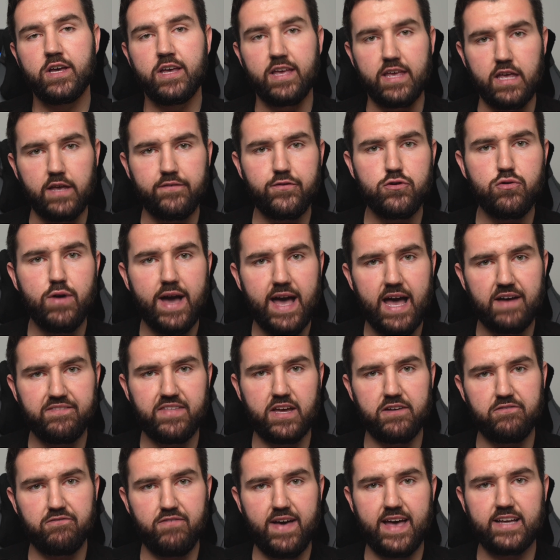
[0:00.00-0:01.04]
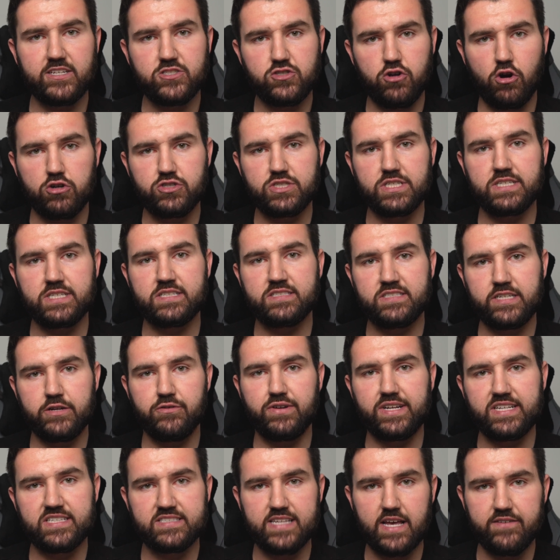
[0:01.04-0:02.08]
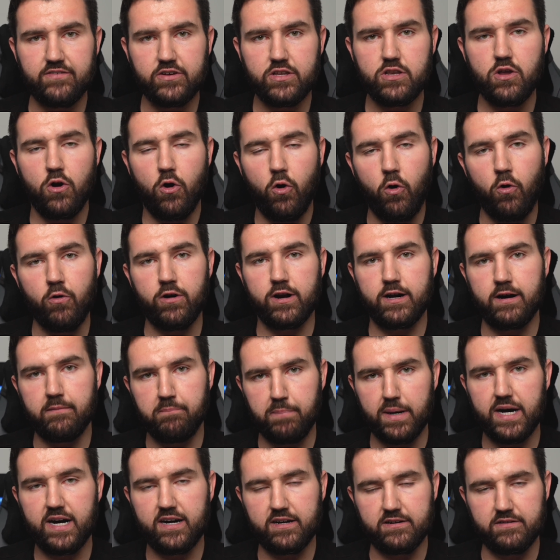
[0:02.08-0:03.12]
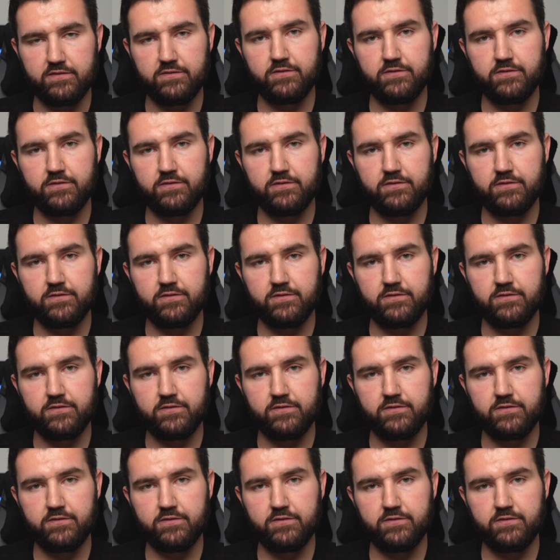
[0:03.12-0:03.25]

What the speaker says: if you have that fast charging Series 7 or above.